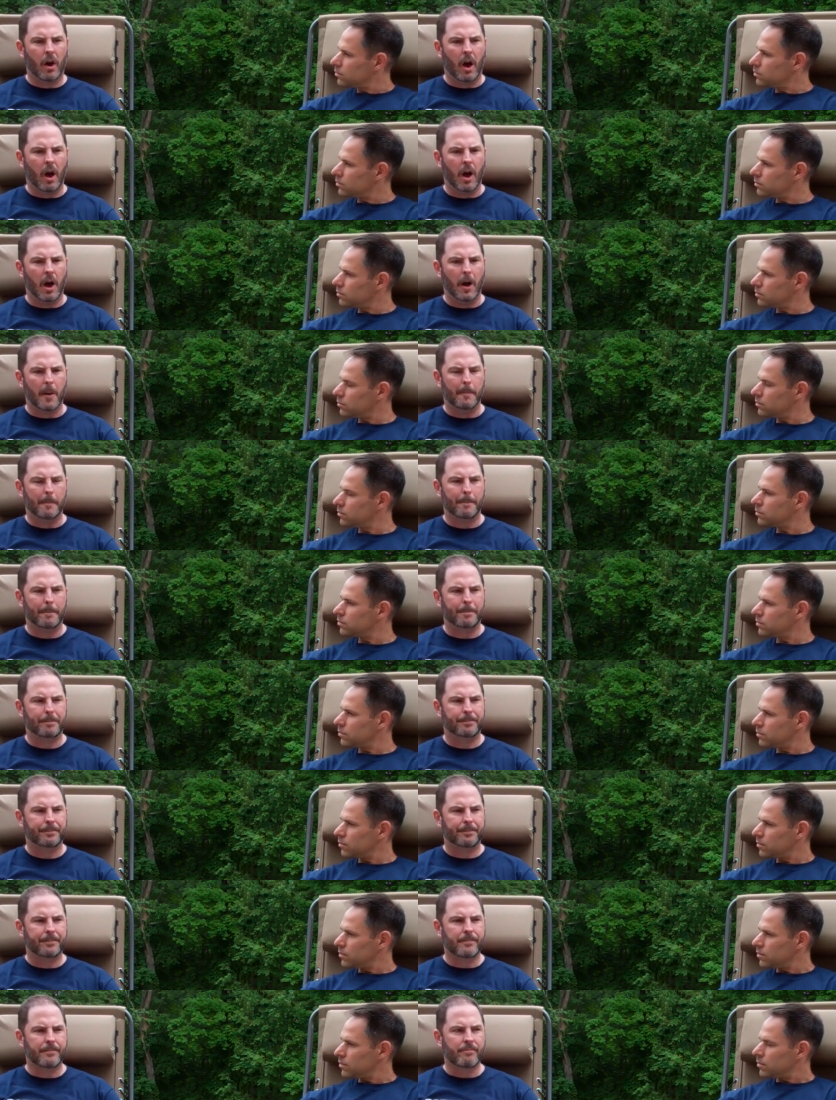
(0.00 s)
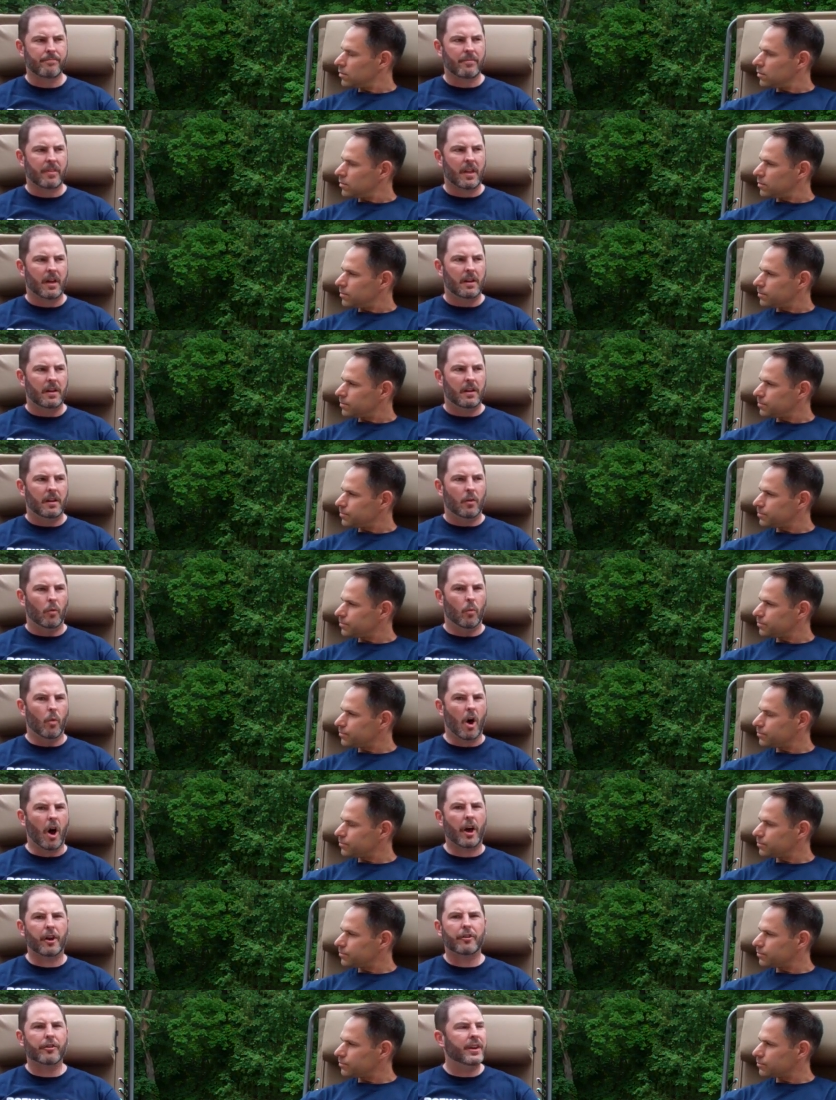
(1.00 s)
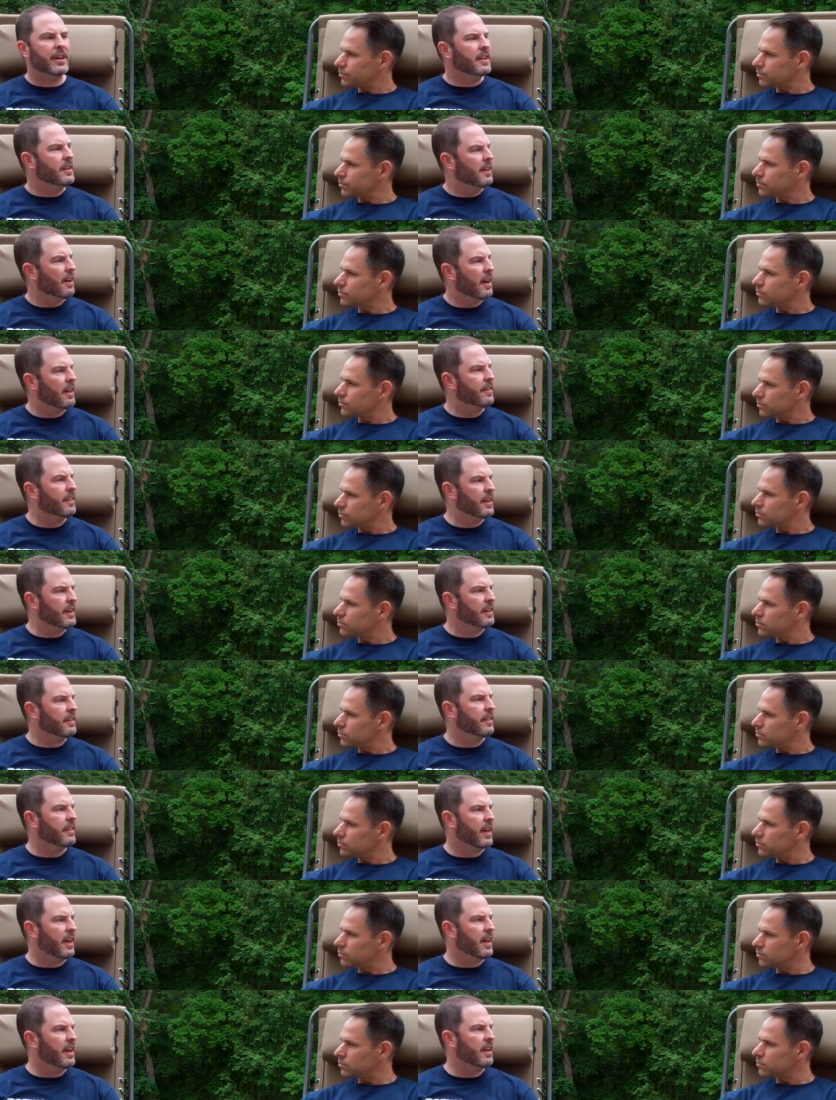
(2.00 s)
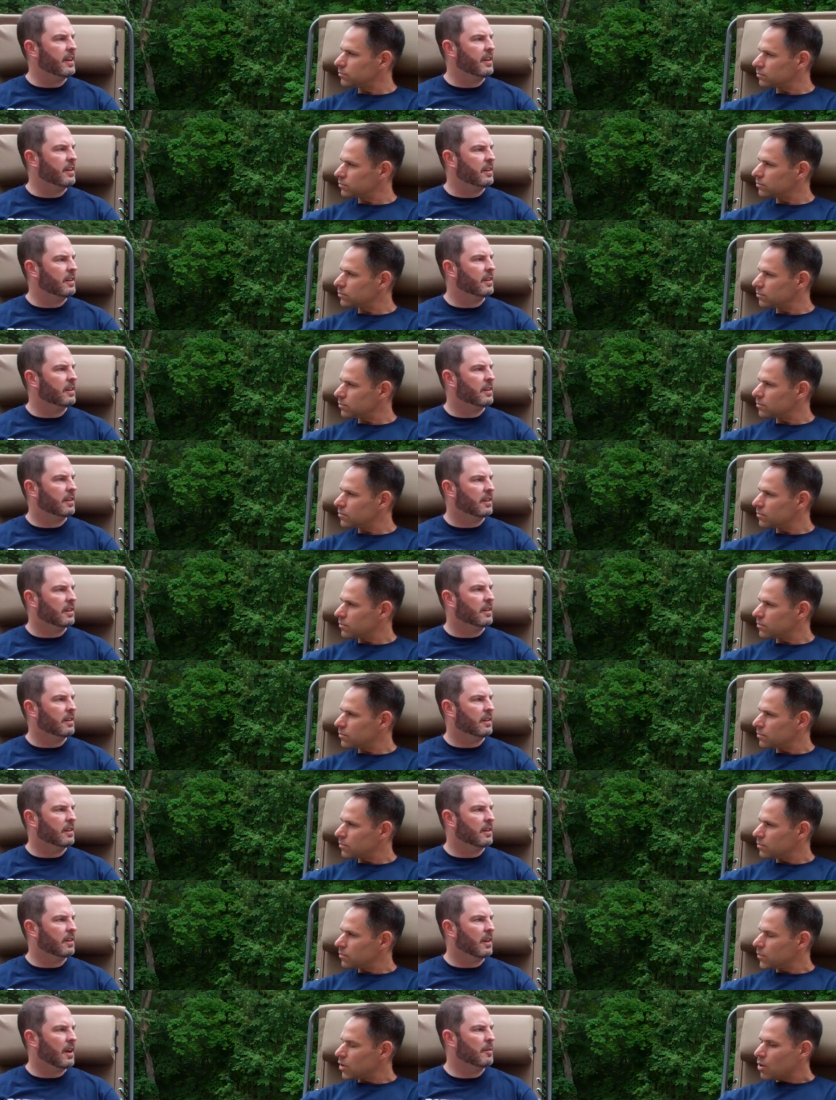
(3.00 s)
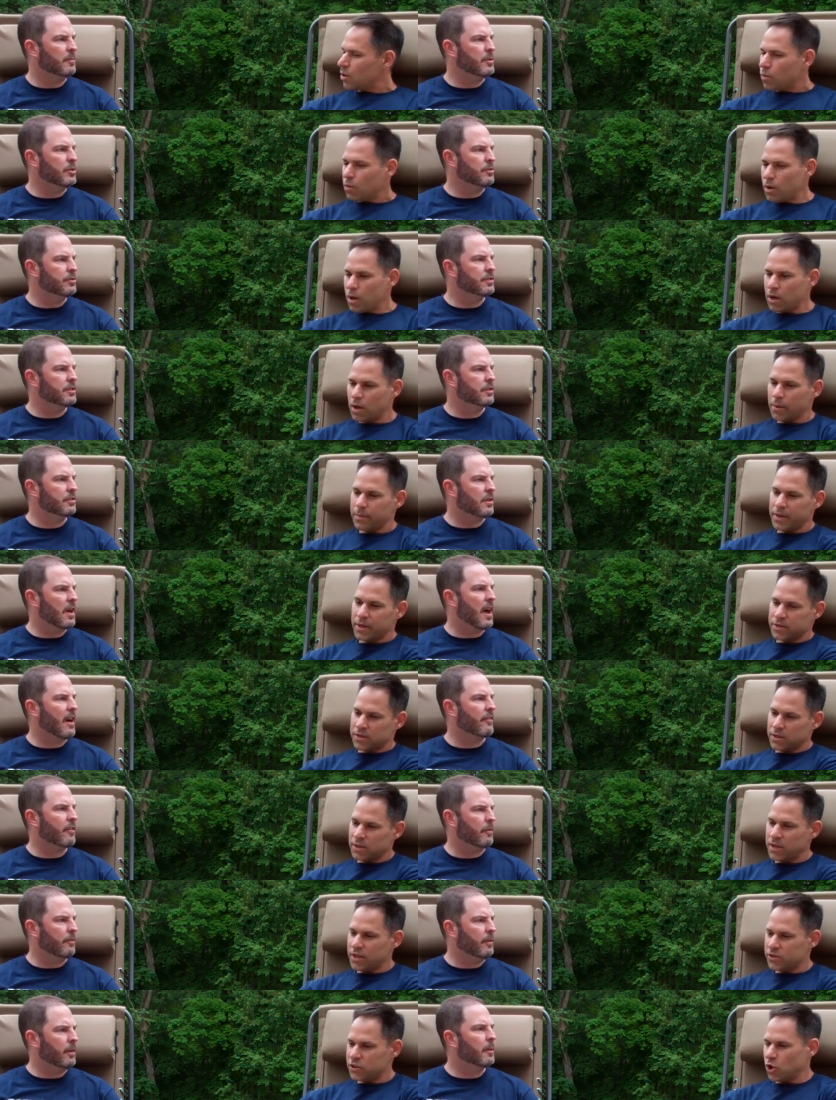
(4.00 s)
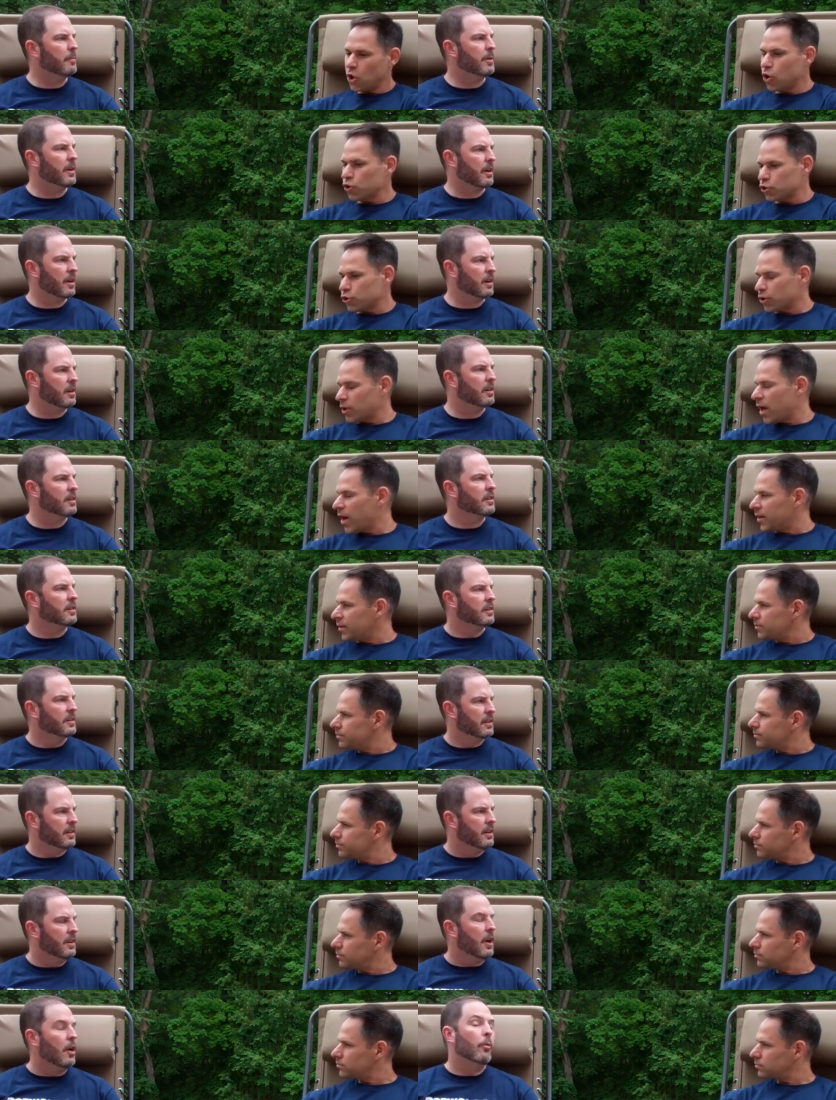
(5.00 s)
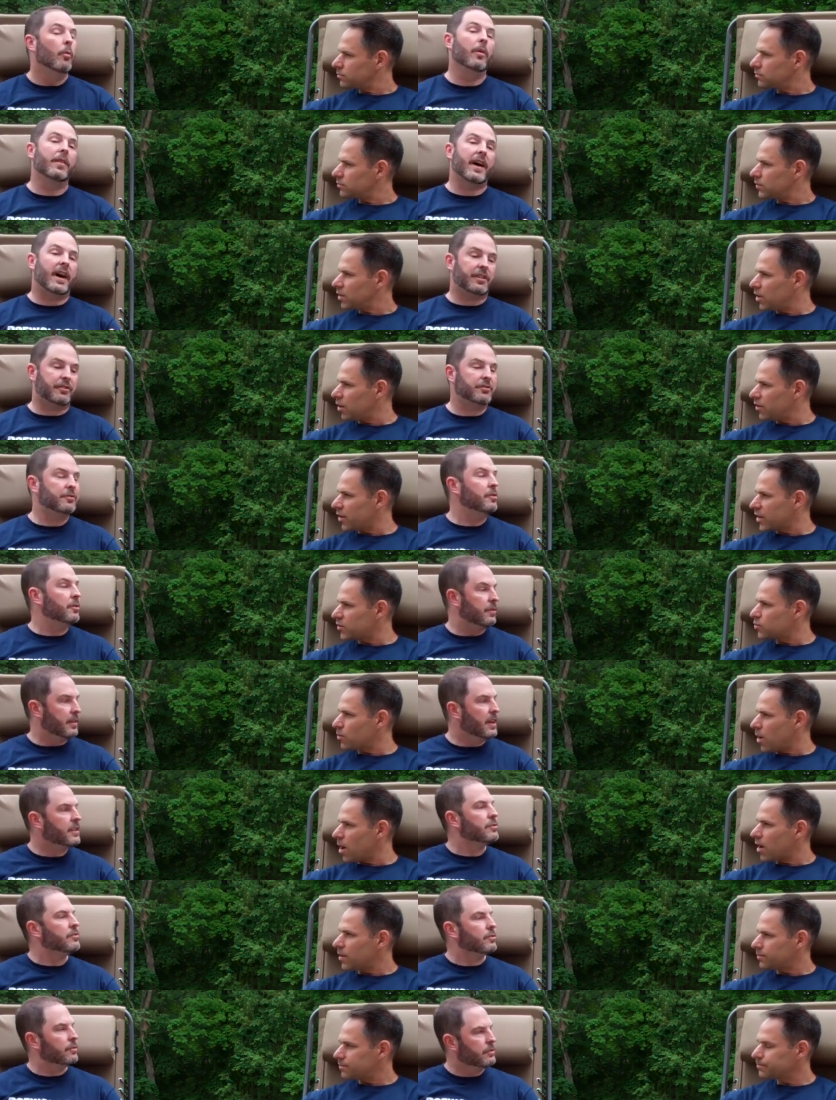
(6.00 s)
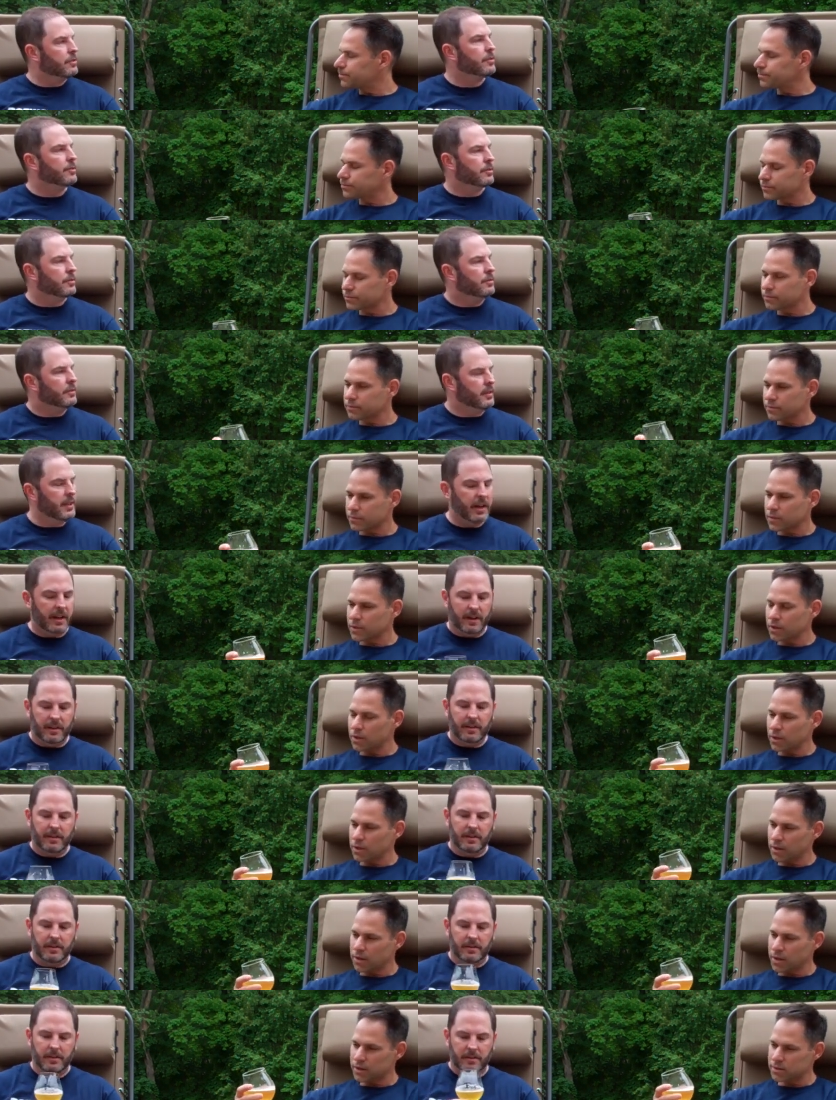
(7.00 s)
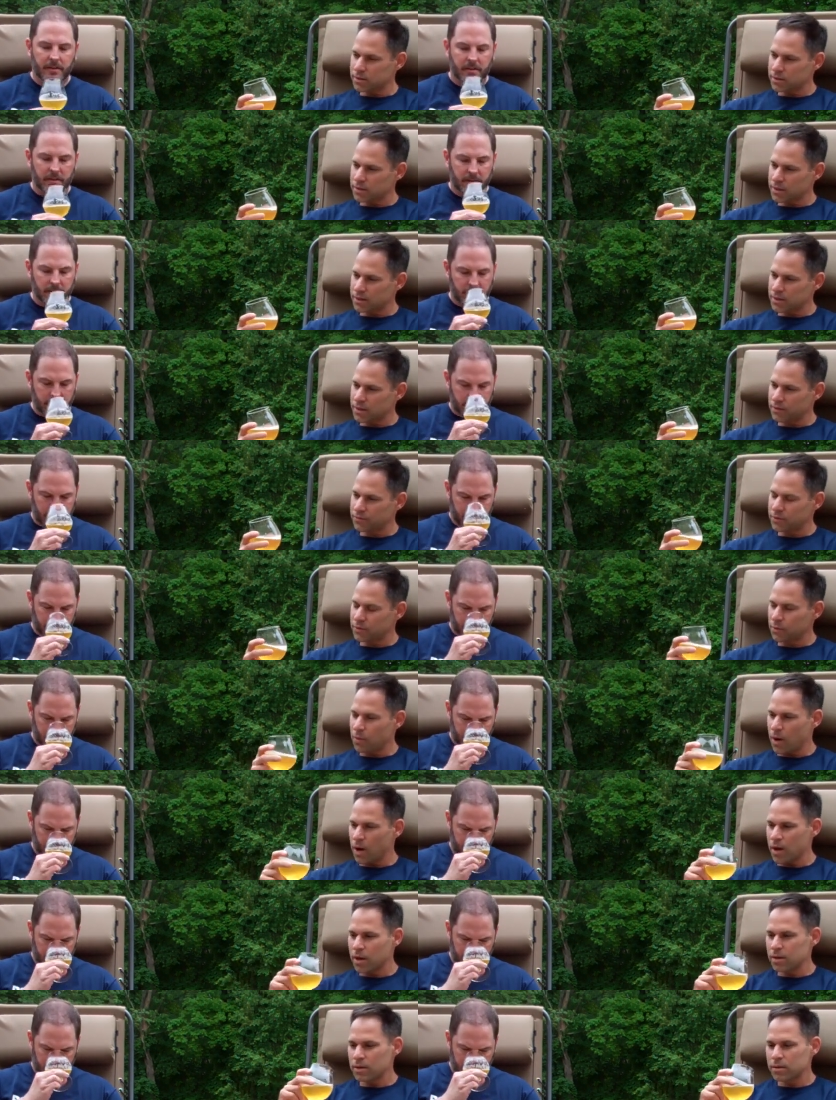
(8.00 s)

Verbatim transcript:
Speaker 1: um, watery, I think, than I'm used well, to. I mean, it's, a, it's an ultra light.
Speaker 2: Well, that's you know, true. That's, that's, true too. Yeah. You know, that's that's definitely why.